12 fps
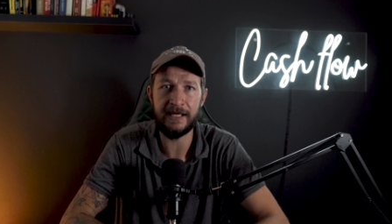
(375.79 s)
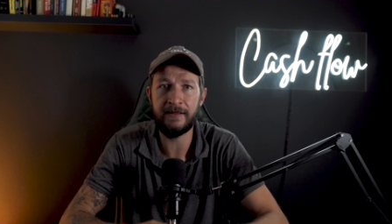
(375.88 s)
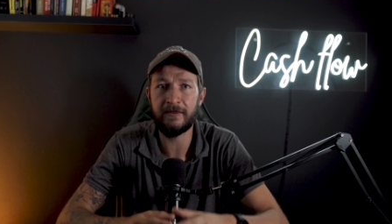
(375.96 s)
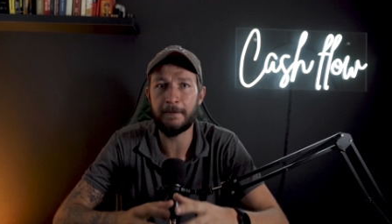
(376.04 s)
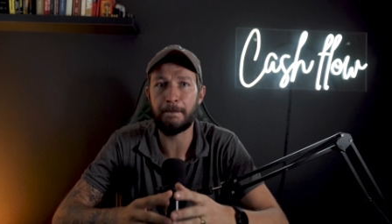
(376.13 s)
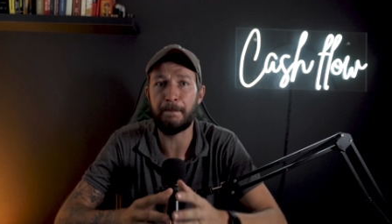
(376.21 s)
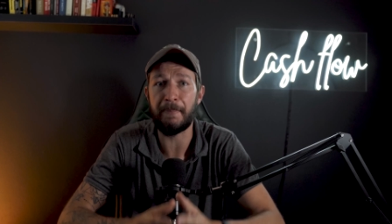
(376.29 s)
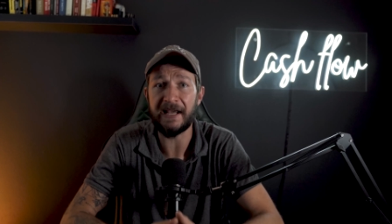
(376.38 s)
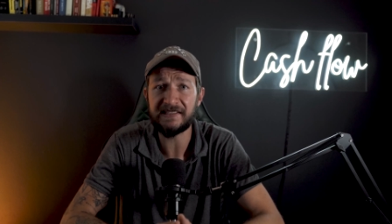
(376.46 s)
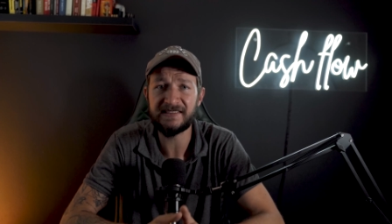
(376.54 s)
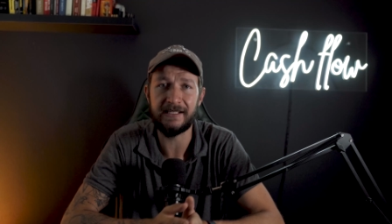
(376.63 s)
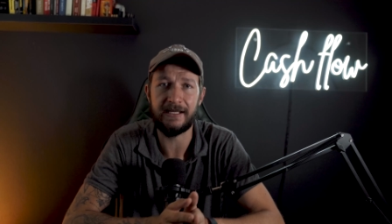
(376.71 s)
in the
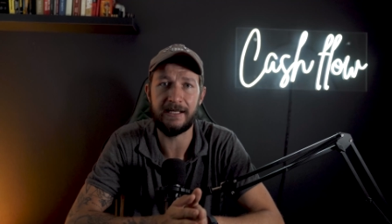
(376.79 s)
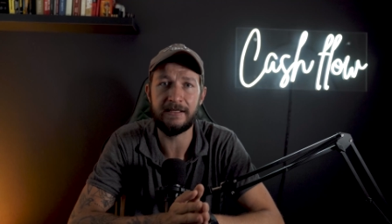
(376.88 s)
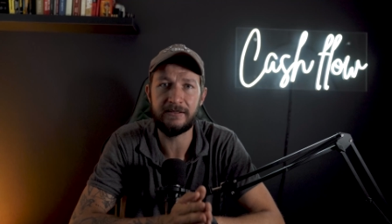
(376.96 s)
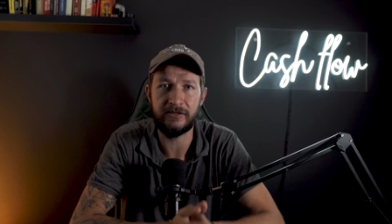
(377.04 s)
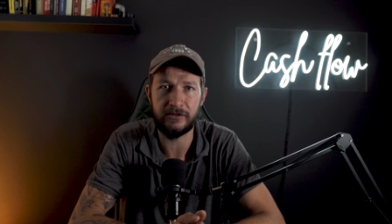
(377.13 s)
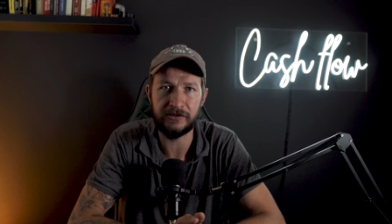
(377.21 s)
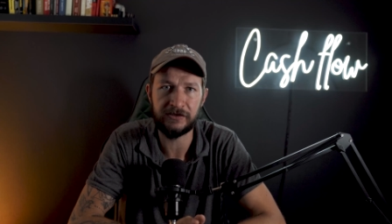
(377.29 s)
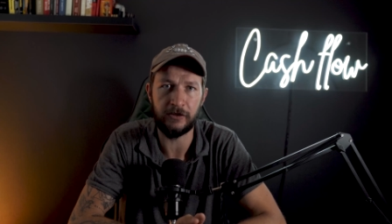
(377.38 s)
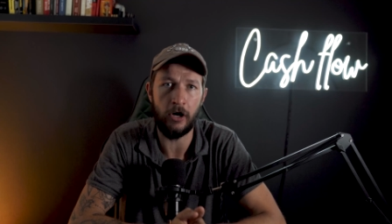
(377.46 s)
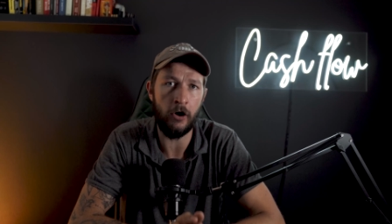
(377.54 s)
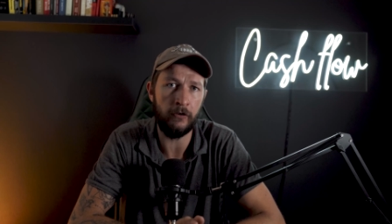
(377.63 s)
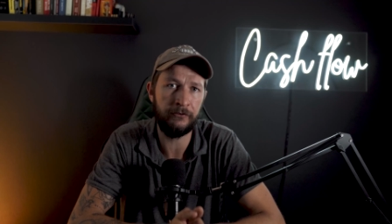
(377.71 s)
best interest
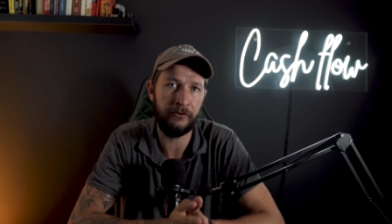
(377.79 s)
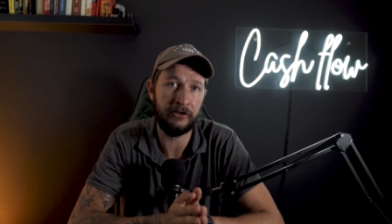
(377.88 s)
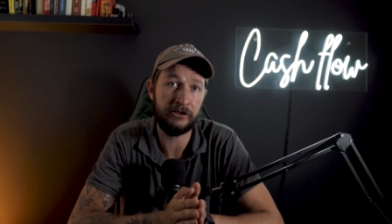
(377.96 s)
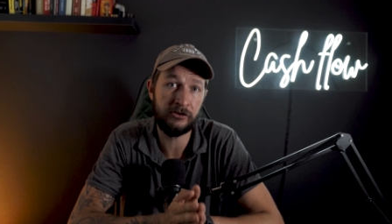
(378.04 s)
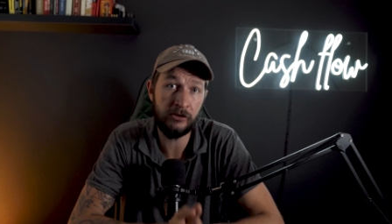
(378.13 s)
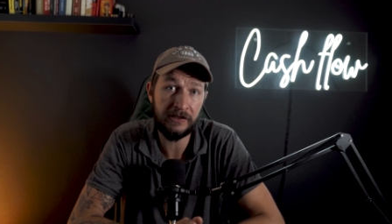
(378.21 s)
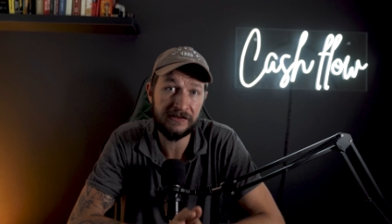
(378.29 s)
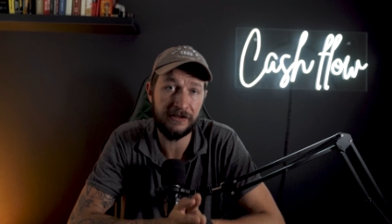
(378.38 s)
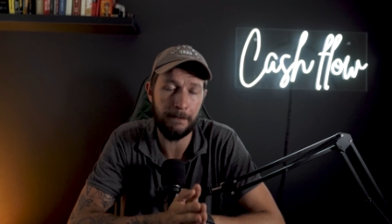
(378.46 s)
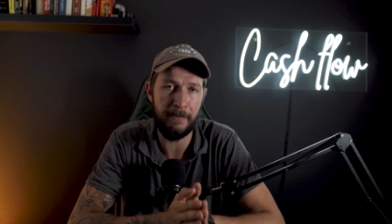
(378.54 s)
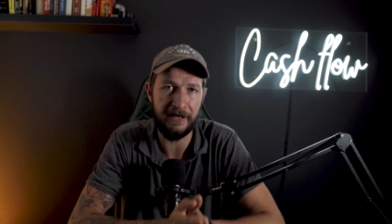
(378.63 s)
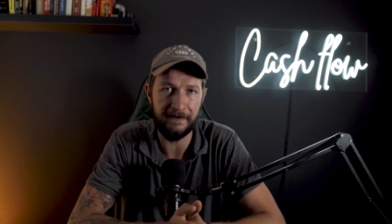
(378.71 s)
of the
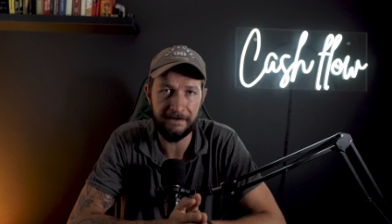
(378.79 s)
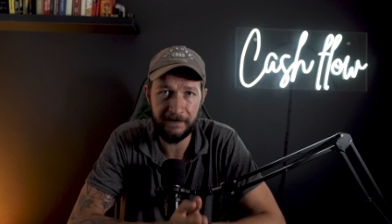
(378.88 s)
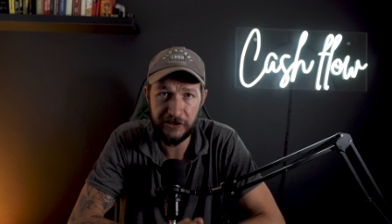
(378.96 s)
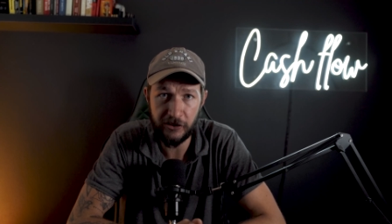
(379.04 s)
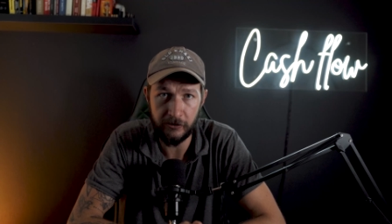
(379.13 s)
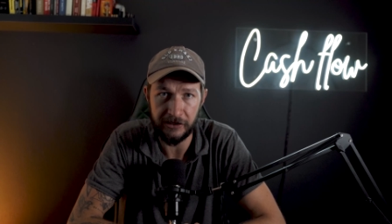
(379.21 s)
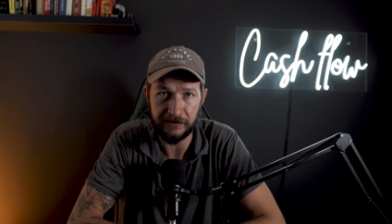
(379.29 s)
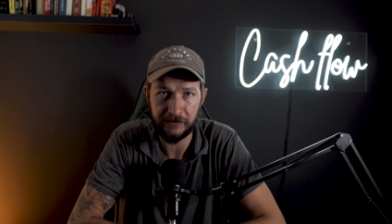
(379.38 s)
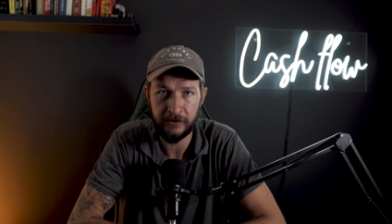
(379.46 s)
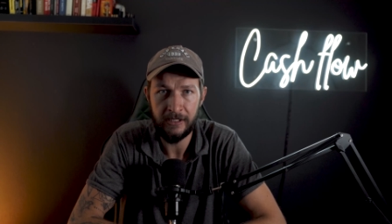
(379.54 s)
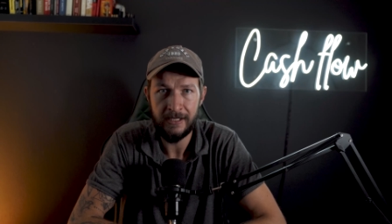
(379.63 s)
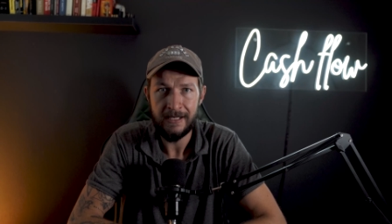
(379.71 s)
trust beneficiaries.